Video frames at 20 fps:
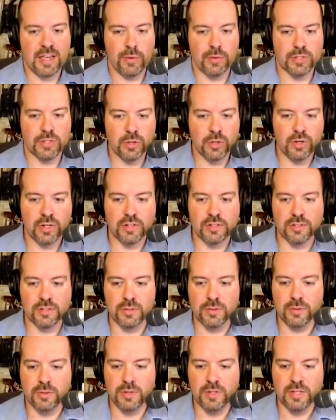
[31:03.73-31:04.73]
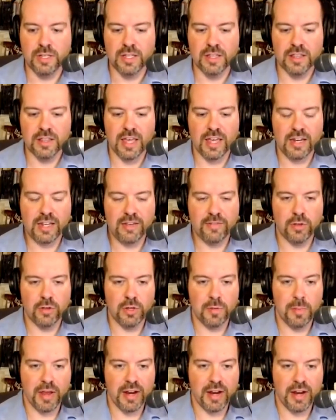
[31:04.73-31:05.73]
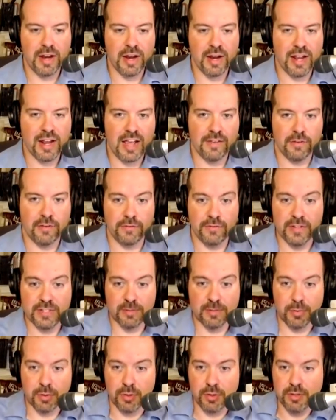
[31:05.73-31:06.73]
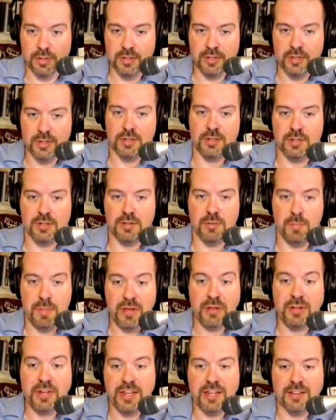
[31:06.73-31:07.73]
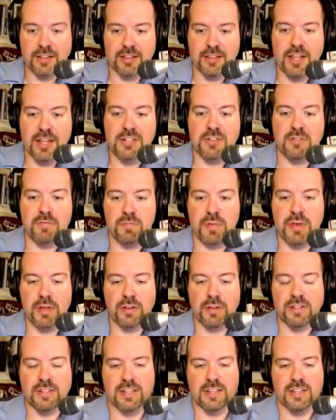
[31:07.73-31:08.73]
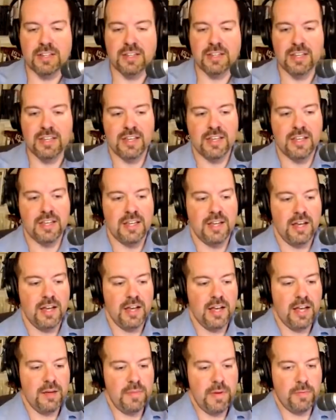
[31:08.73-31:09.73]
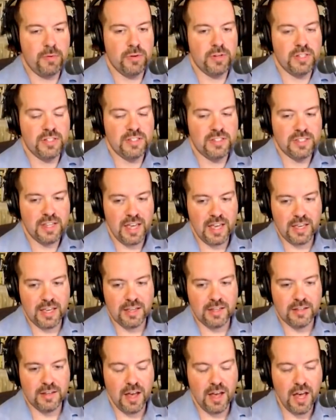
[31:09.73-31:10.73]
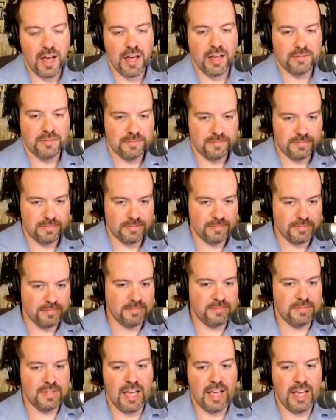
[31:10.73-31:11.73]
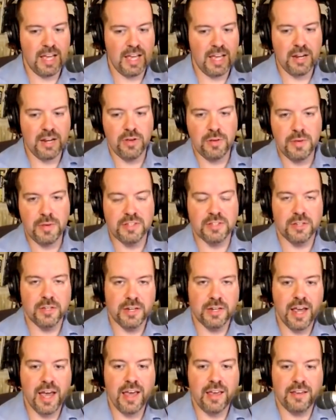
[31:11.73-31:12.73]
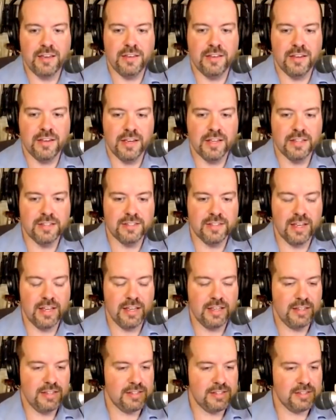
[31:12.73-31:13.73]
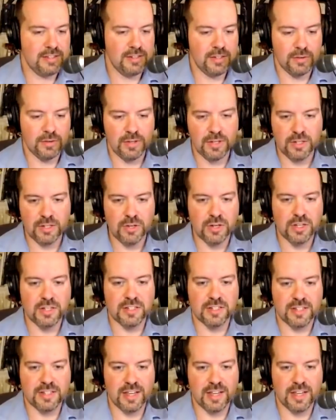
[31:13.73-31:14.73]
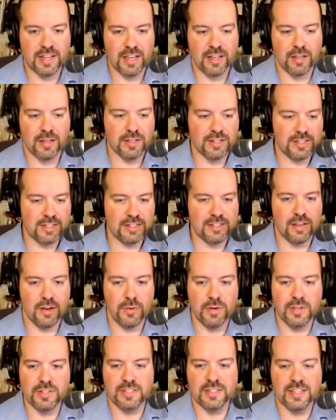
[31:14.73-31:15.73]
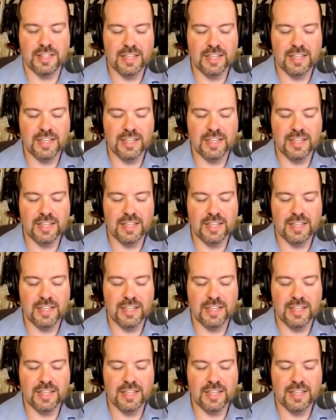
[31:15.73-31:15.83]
was alluding to, that even though you may not have a visible building that you've built, people can say, "Ah, I know him. He's a good guy," because he's you can just tell because he's always